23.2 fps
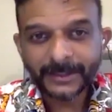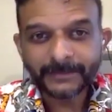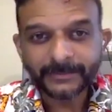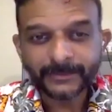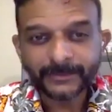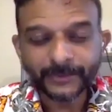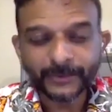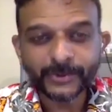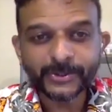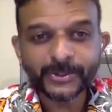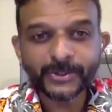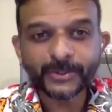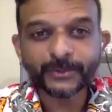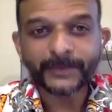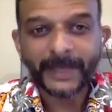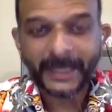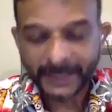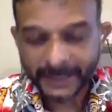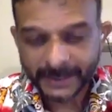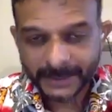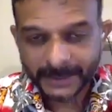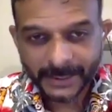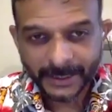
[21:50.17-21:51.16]
most
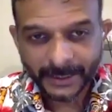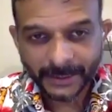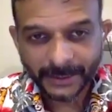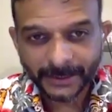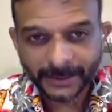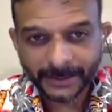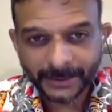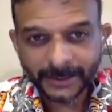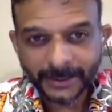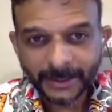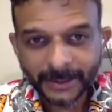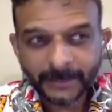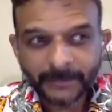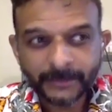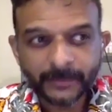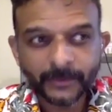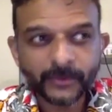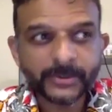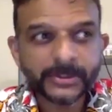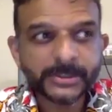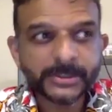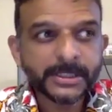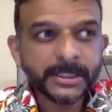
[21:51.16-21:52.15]
humanitarian,
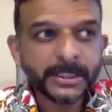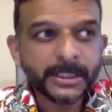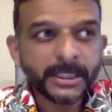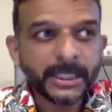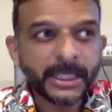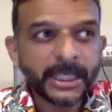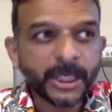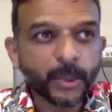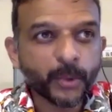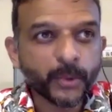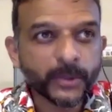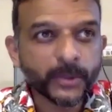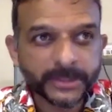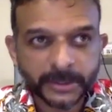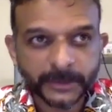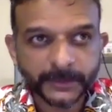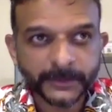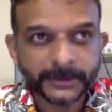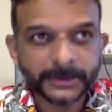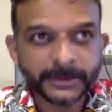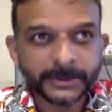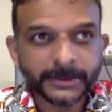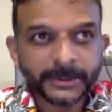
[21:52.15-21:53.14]
most
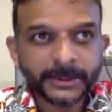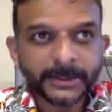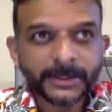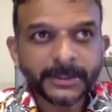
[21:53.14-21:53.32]
equitable,